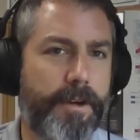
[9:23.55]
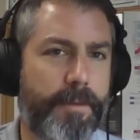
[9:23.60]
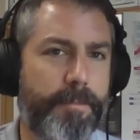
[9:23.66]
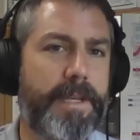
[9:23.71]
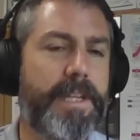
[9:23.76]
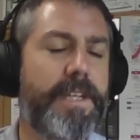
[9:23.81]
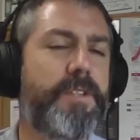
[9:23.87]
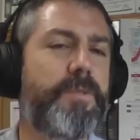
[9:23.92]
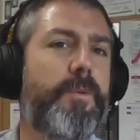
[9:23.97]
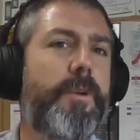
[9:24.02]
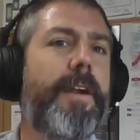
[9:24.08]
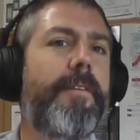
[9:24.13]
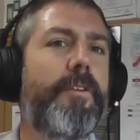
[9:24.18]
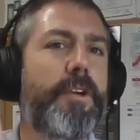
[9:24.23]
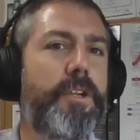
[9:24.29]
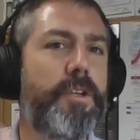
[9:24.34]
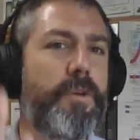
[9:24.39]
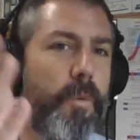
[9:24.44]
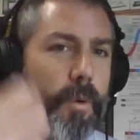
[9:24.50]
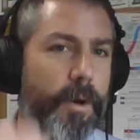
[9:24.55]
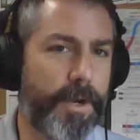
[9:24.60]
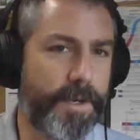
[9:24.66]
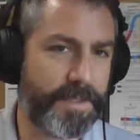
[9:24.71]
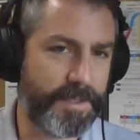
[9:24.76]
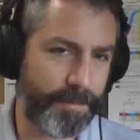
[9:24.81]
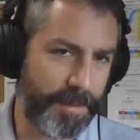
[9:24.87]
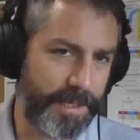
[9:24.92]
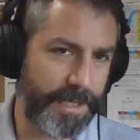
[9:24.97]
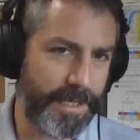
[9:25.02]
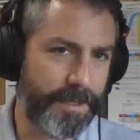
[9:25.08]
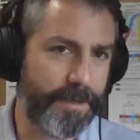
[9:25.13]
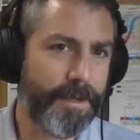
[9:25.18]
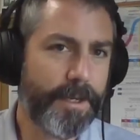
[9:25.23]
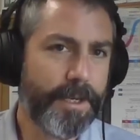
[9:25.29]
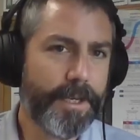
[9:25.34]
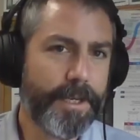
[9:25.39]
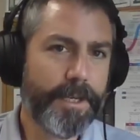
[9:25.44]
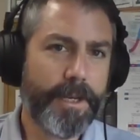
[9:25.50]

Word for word: and it means whatever you want it to mean.